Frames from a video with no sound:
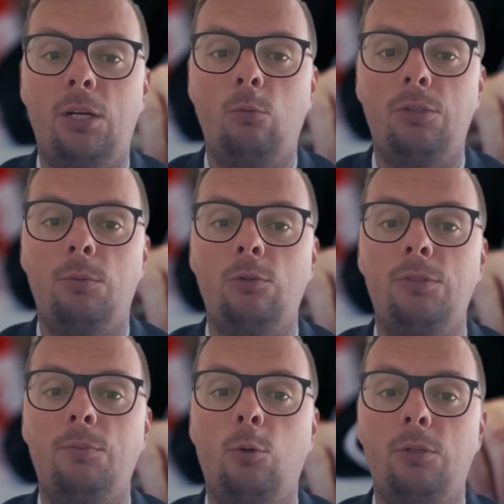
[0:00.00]
What's most
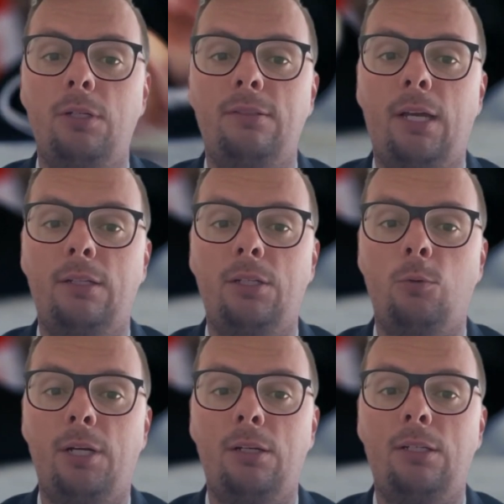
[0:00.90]
important is acting
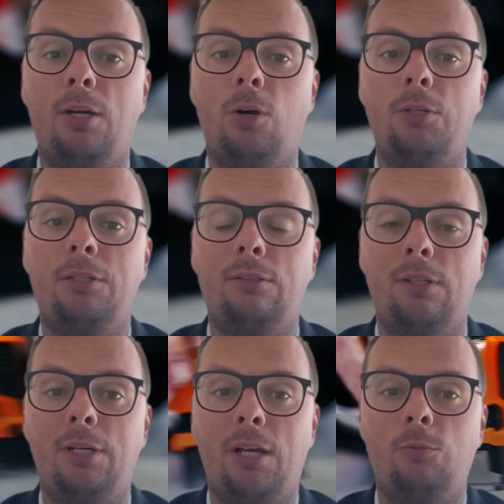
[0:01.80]
quickly,
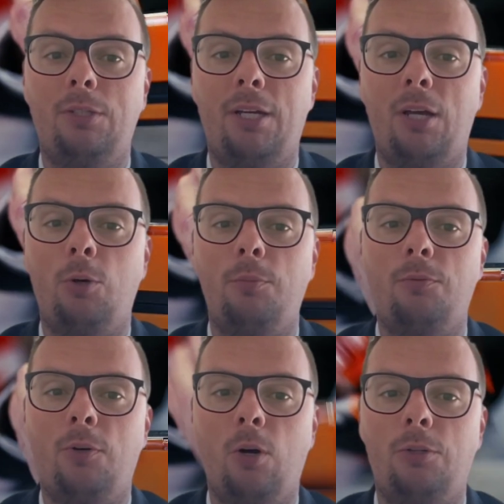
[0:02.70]
honestly, and with the help
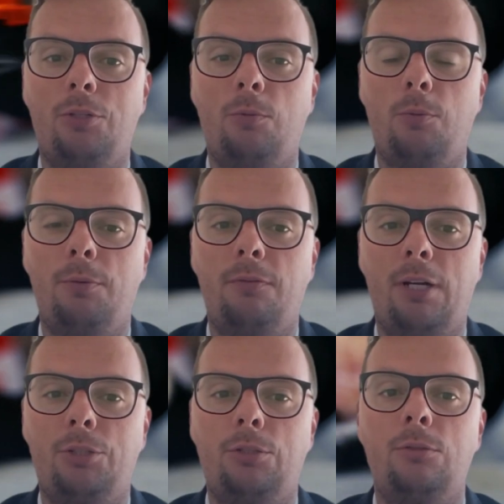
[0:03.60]
of knowledgeable
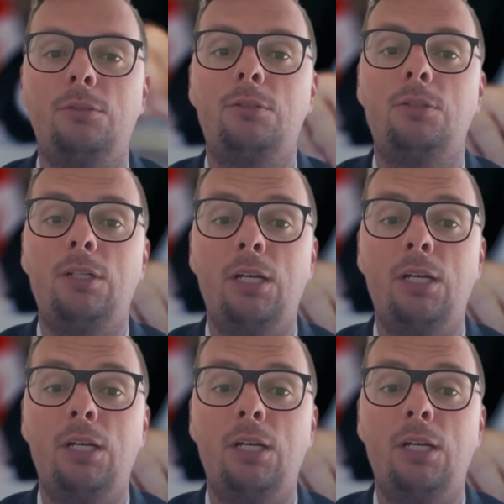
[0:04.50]
professionals.